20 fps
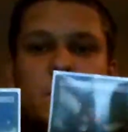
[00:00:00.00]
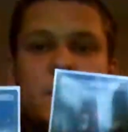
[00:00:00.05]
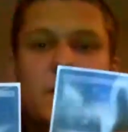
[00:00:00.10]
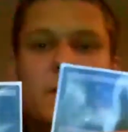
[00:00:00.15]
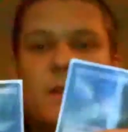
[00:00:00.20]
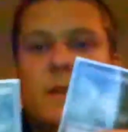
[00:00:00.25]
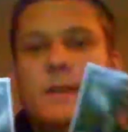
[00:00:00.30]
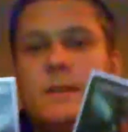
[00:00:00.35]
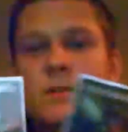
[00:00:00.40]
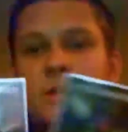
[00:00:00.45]

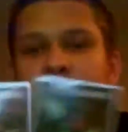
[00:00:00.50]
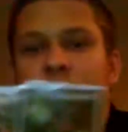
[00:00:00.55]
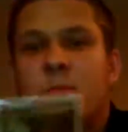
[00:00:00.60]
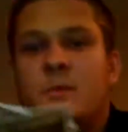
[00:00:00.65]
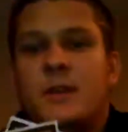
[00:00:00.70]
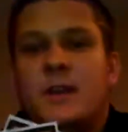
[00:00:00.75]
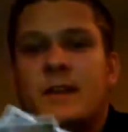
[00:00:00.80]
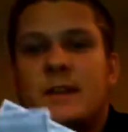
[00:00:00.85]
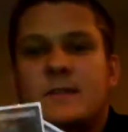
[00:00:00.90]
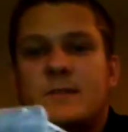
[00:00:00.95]
but you need to
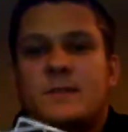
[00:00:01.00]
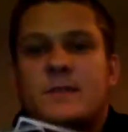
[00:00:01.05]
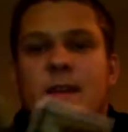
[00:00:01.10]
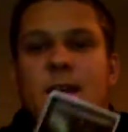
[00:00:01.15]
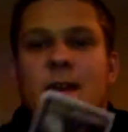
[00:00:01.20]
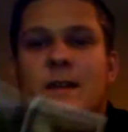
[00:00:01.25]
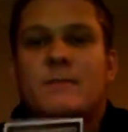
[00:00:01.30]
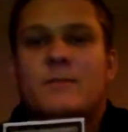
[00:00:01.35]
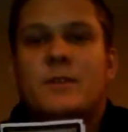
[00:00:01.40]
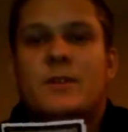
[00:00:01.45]
play it because there's
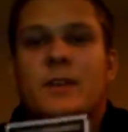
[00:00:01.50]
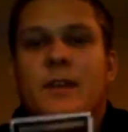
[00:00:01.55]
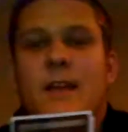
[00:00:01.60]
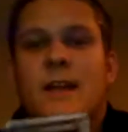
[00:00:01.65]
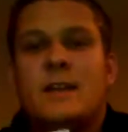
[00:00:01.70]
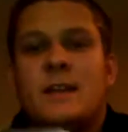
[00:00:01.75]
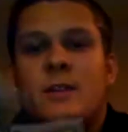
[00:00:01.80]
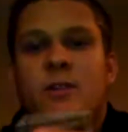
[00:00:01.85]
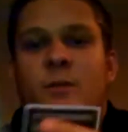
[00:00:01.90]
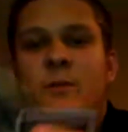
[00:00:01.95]
not really
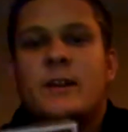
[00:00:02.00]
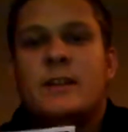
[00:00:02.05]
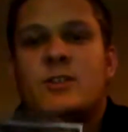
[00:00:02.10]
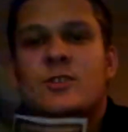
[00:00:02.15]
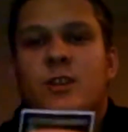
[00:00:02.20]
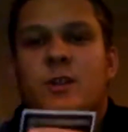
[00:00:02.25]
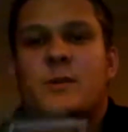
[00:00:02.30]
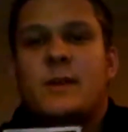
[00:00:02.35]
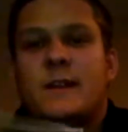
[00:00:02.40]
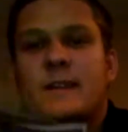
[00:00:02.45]
any other way to
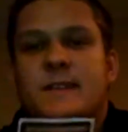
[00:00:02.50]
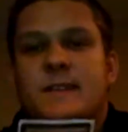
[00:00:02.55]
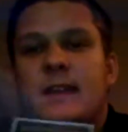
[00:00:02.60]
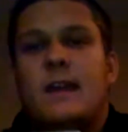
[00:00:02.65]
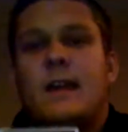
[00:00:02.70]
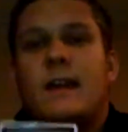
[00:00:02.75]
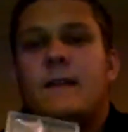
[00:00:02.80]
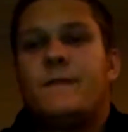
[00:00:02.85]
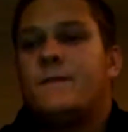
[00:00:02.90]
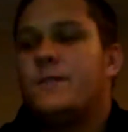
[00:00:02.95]
generate a
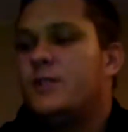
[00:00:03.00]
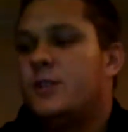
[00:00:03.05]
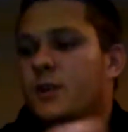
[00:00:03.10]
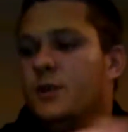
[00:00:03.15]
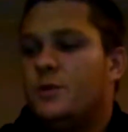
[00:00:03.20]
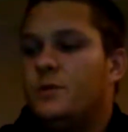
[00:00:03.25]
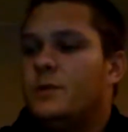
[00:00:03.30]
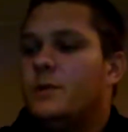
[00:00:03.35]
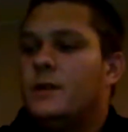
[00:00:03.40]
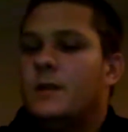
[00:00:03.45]
Scion for
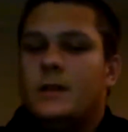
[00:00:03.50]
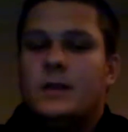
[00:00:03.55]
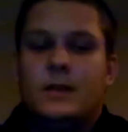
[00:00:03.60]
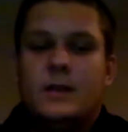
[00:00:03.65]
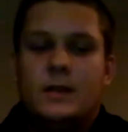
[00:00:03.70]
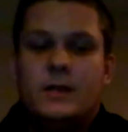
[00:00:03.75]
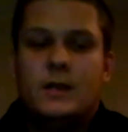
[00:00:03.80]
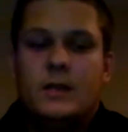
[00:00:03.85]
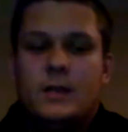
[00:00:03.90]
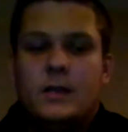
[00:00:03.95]
2.
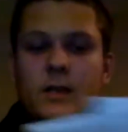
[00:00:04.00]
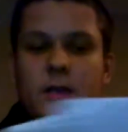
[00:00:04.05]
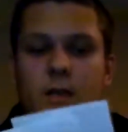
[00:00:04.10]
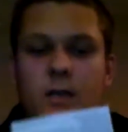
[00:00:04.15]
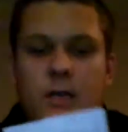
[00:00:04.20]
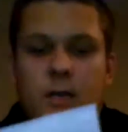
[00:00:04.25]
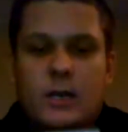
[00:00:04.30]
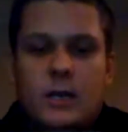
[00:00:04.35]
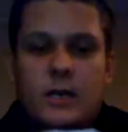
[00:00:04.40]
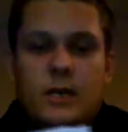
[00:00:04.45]

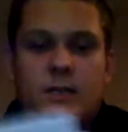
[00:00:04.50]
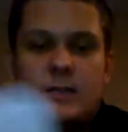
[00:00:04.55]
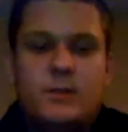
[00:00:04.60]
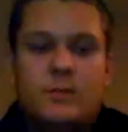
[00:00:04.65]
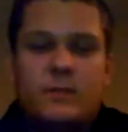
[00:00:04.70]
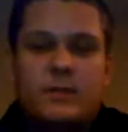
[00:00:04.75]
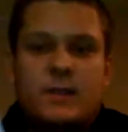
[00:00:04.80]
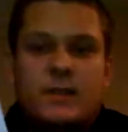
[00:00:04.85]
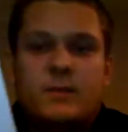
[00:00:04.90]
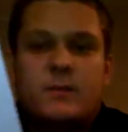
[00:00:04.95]

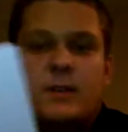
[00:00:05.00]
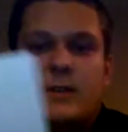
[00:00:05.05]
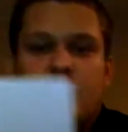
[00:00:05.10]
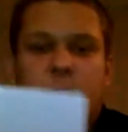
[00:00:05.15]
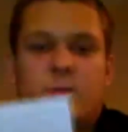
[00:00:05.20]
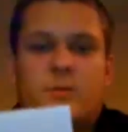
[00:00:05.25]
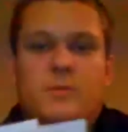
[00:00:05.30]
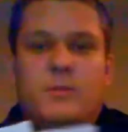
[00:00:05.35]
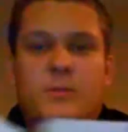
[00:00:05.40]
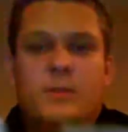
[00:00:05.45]
2 Duskwatch
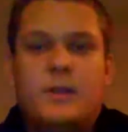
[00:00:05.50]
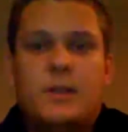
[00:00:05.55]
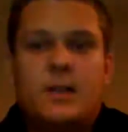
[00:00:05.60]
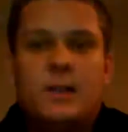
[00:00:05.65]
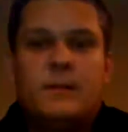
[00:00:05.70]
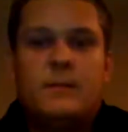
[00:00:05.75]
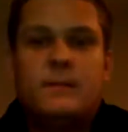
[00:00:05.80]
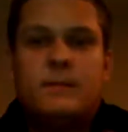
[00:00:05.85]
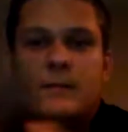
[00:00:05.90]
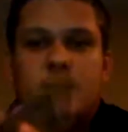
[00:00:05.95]

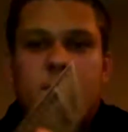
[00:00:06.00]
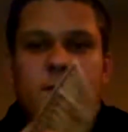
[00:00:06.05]
Recruiter,